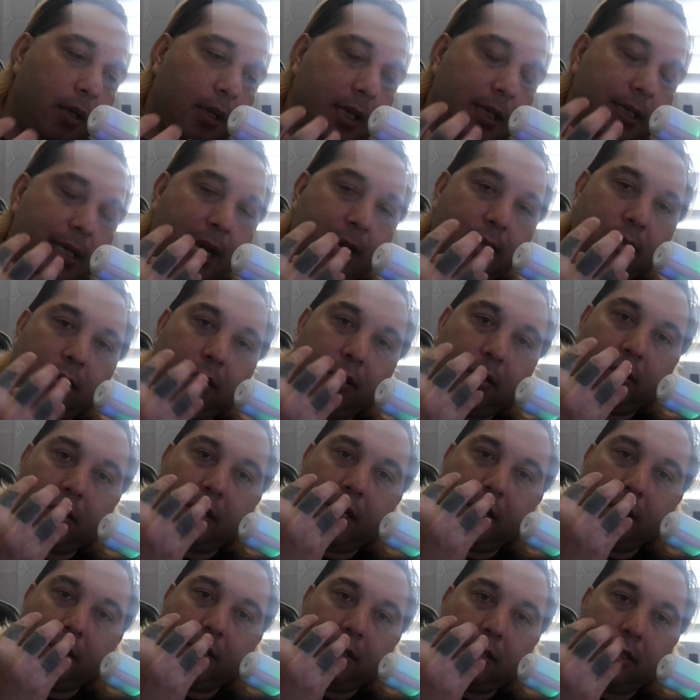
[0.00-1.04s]
he's actually
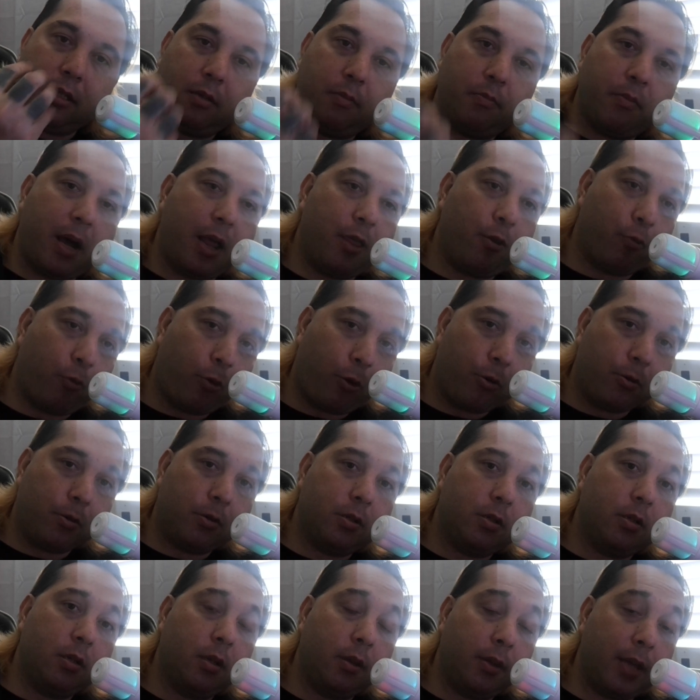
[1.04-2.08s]
judged by the
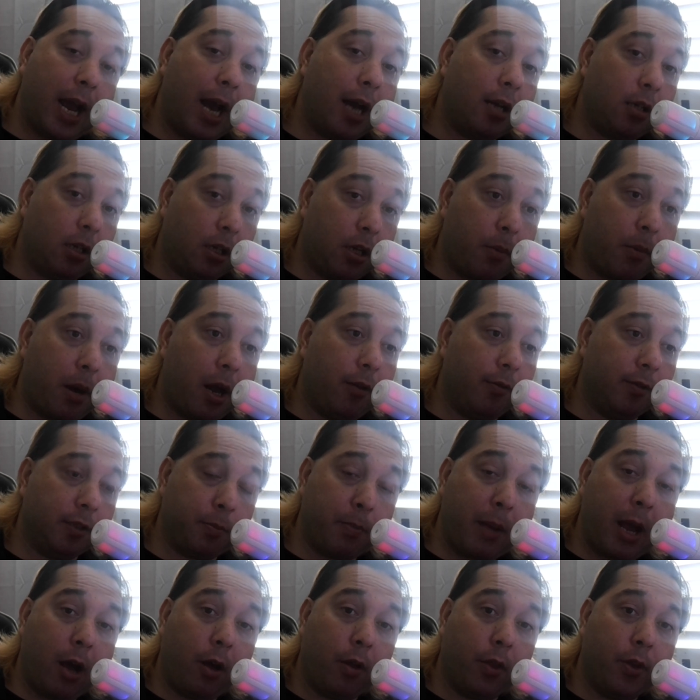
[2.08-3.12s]
words that actually come out of
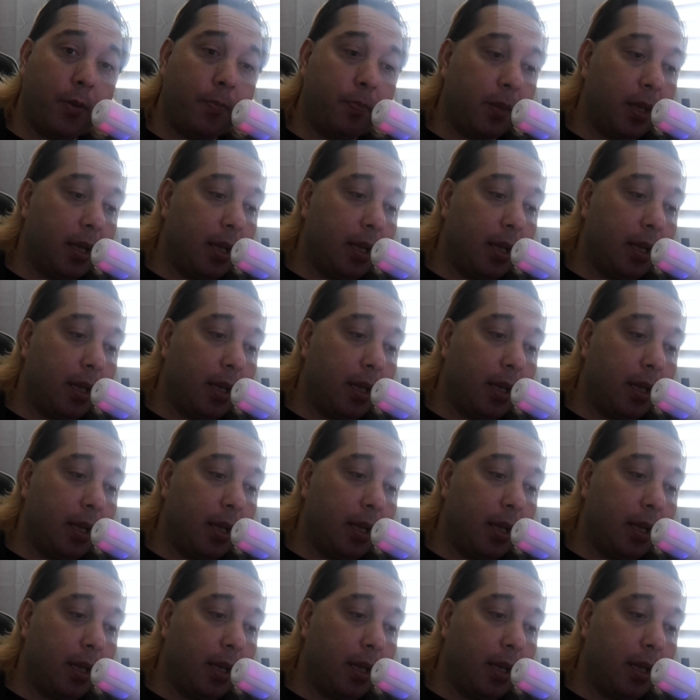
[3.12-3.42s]
his mouth.